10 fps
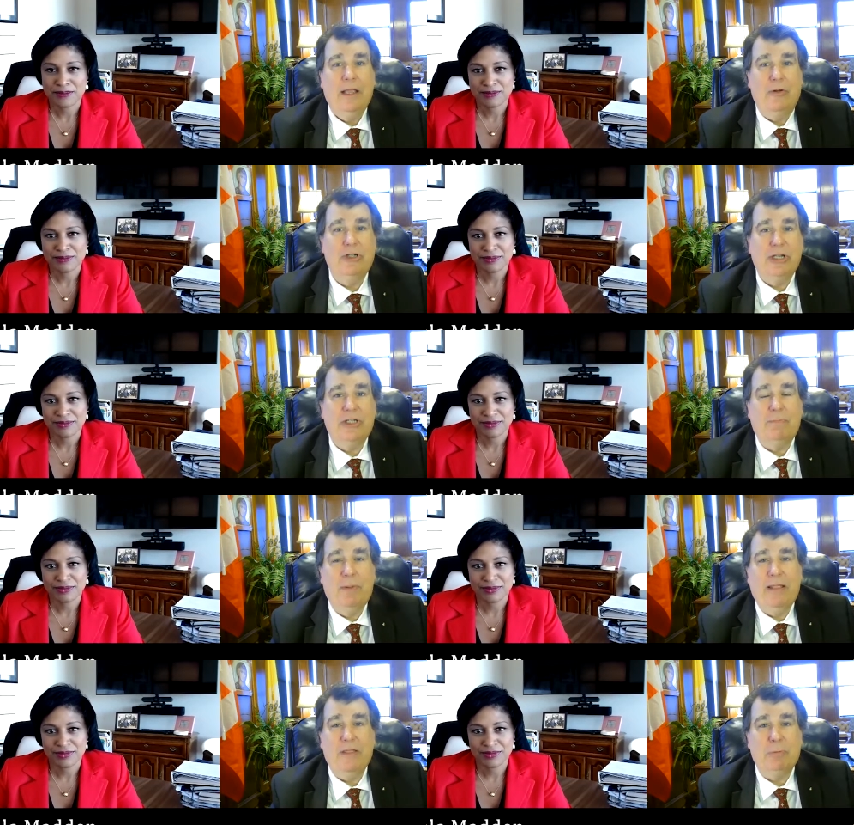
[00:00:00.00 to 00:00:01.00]
Speaker 1: you know just
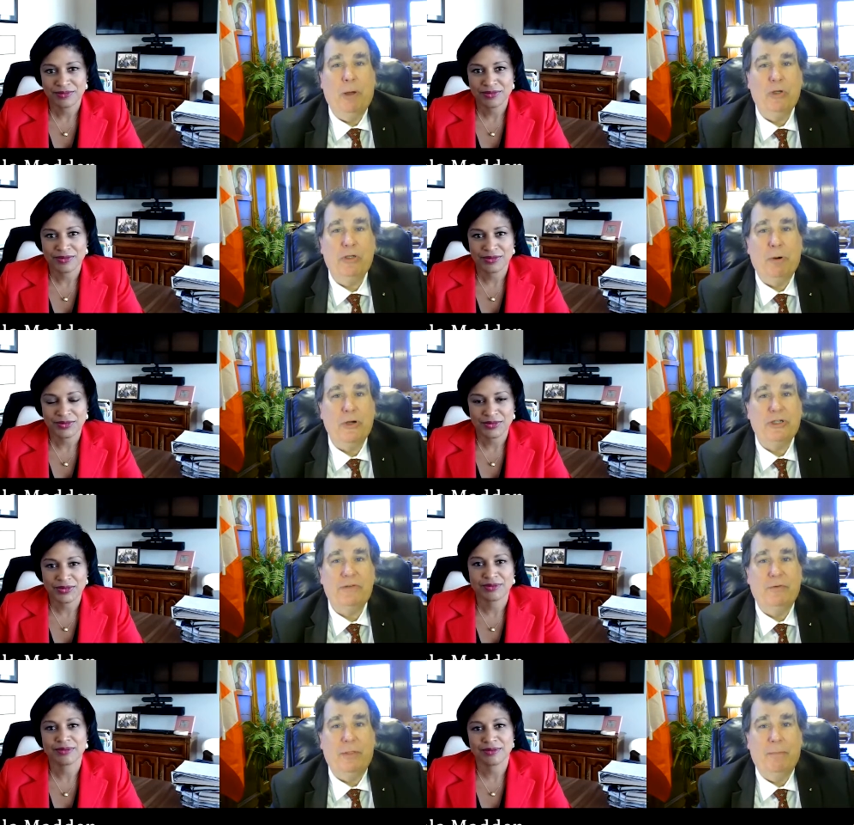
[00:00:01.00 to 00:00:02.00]
being the
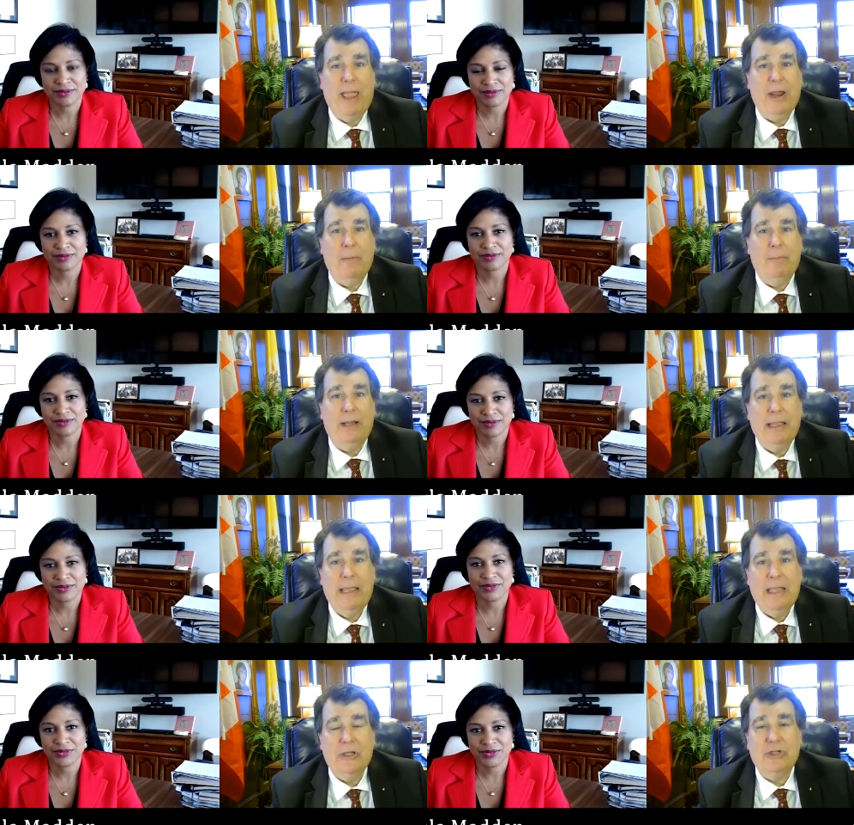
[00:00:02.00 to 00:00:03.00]
spokesperson for the mayor, but
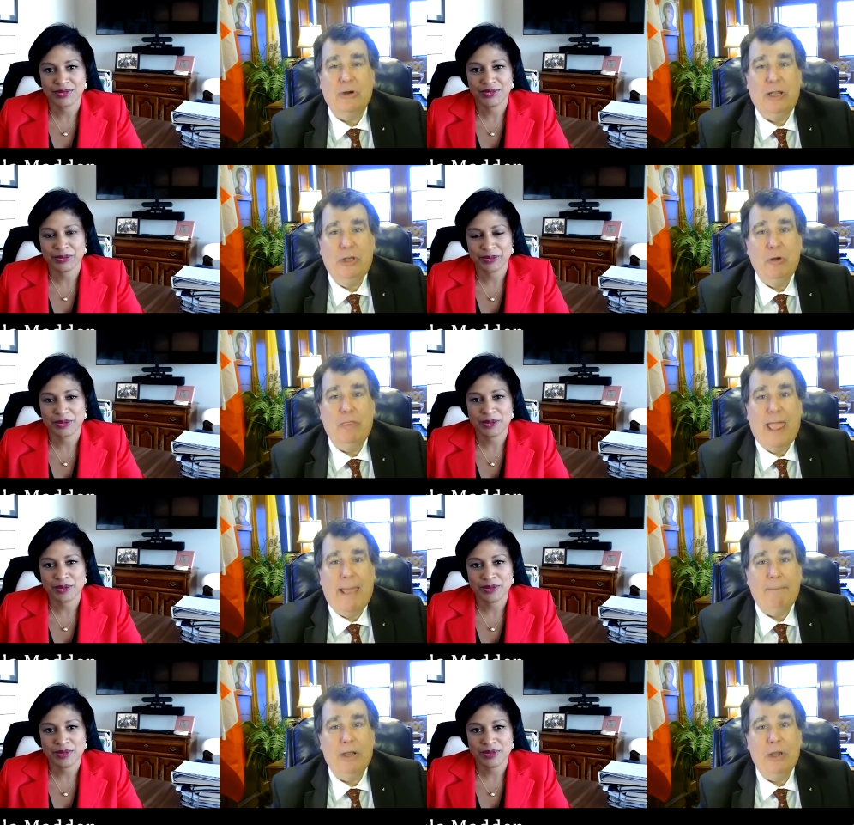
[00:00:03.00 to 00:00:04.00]
you certainly do
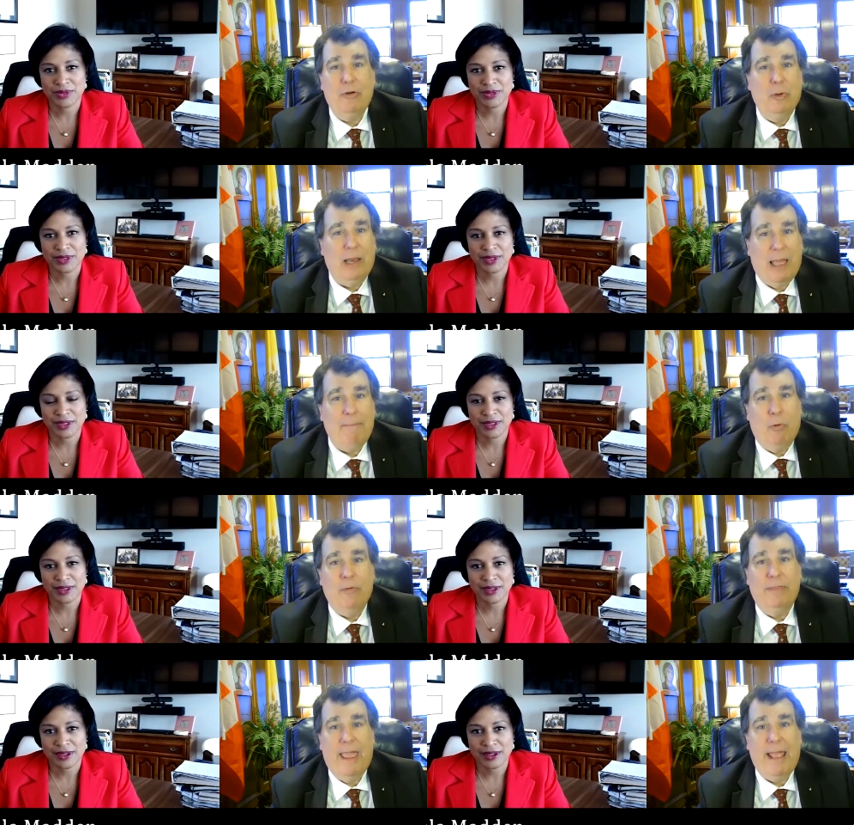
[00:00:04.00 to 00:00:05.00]
that, but you do a lot
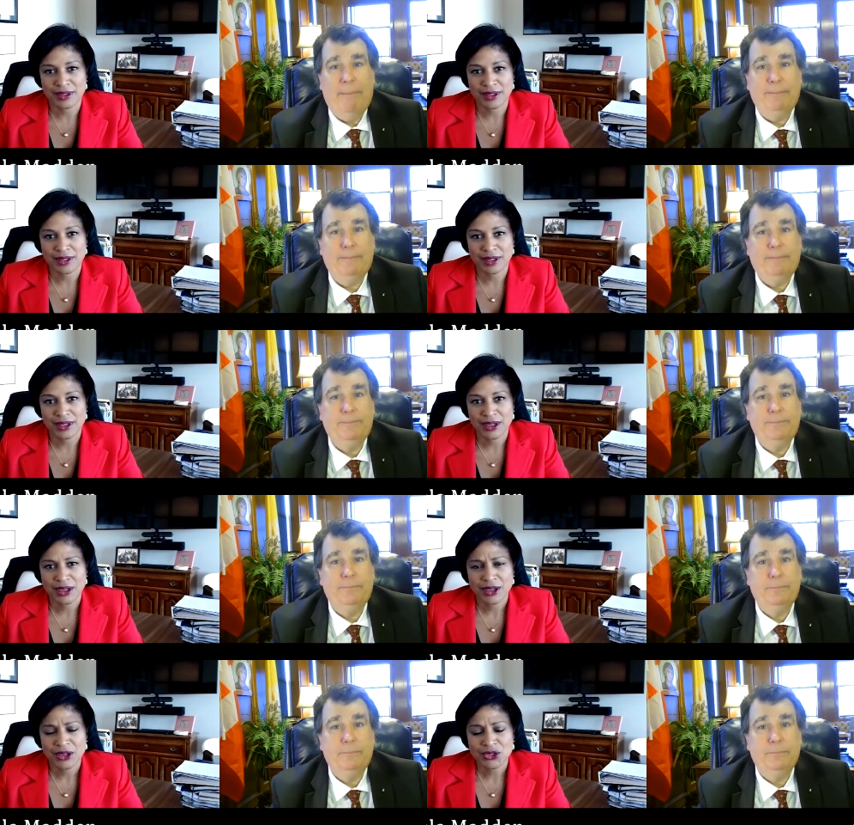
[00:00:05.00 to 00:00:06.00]
more than that.
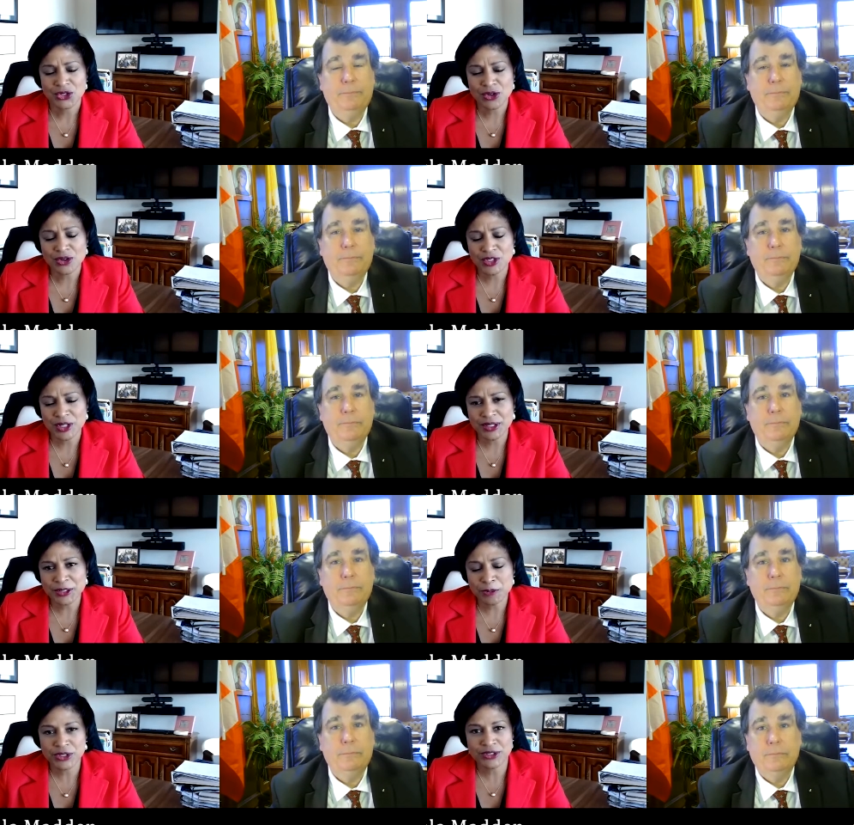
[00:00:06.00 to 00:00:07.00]
Speaker 2: Sure. So
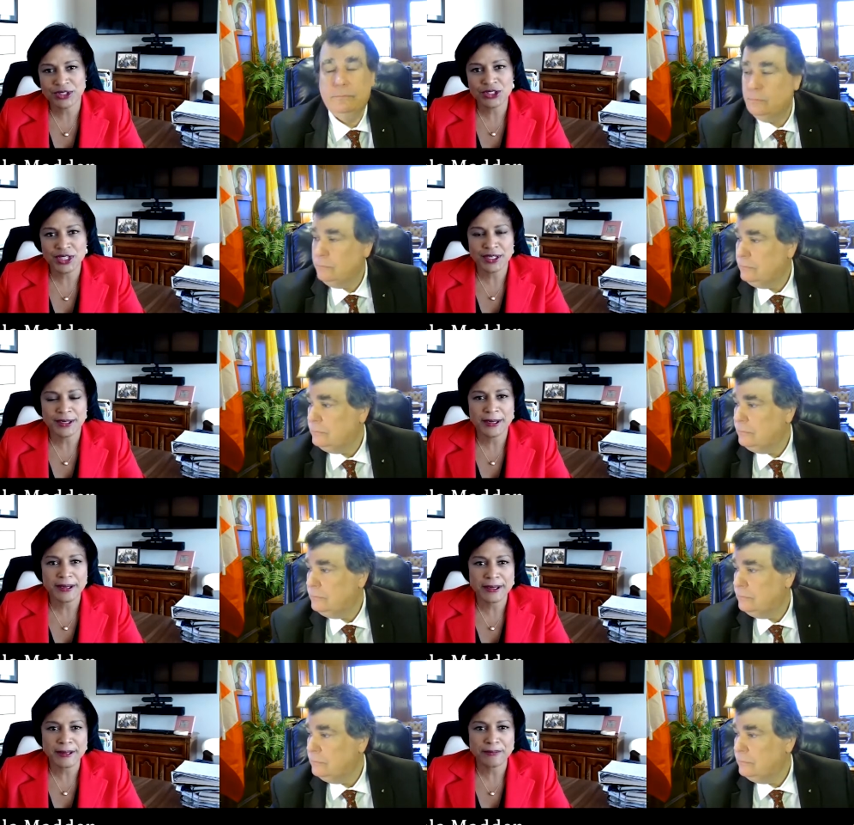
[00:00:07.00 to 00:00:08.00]
this position
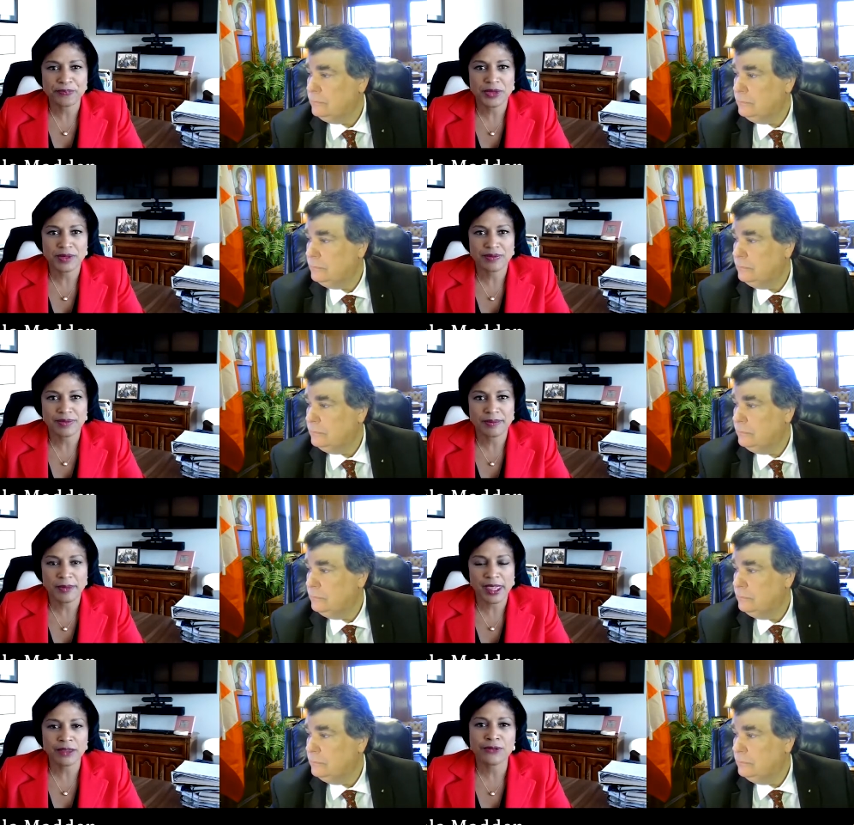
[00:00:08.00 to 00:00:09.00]
um,
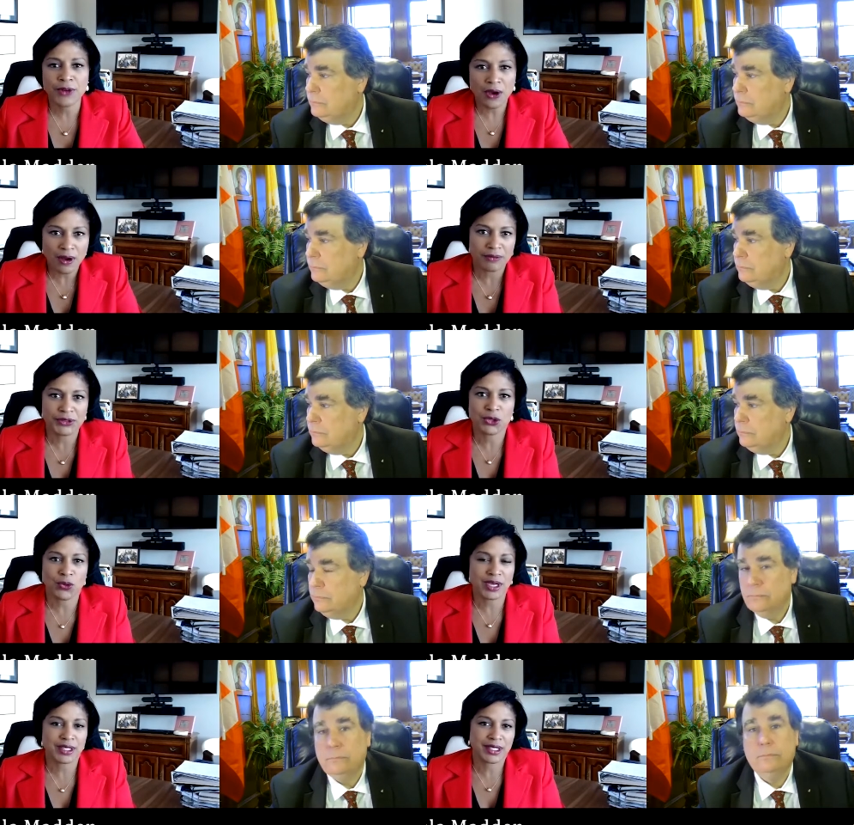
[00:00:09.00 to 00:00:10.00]
evolved
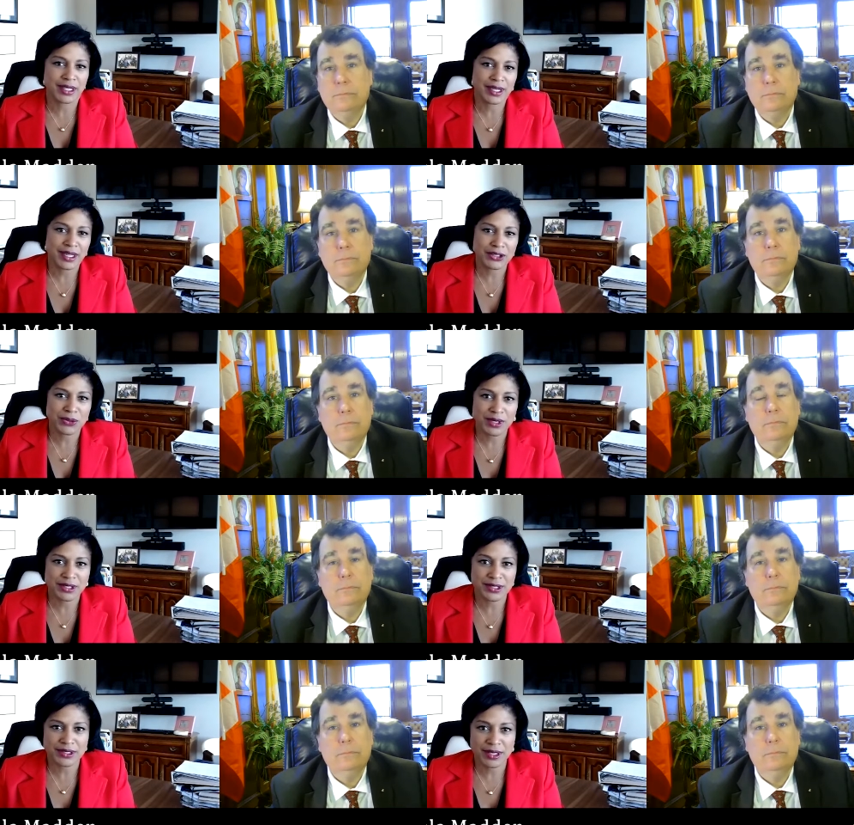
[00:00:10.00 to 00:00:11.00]
greatly in
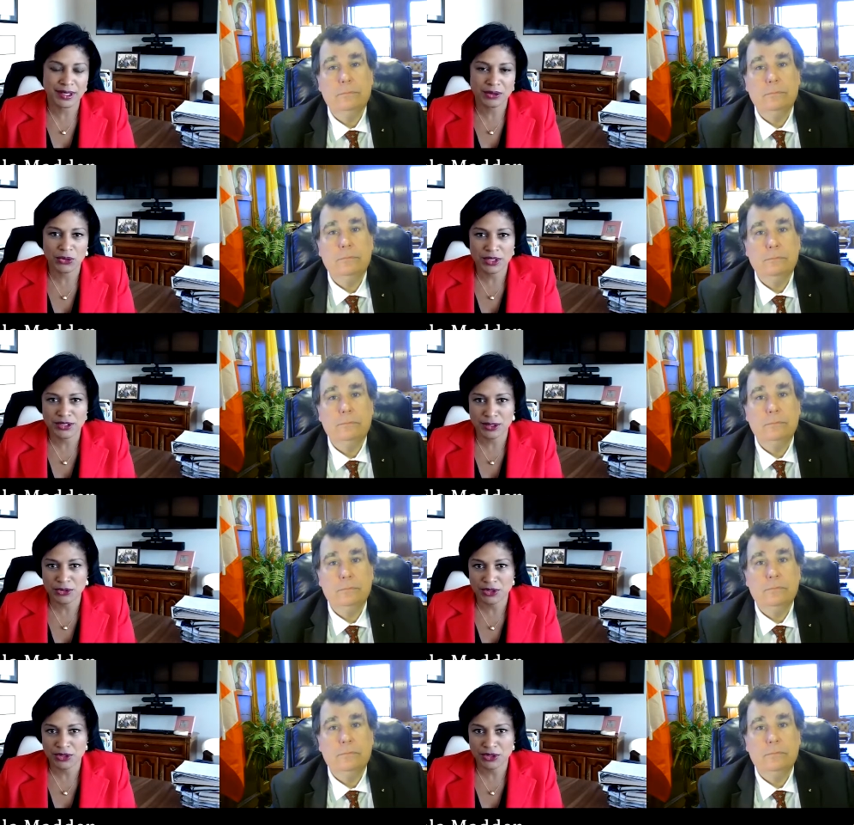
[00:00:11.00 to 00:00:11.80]
2016 when Jim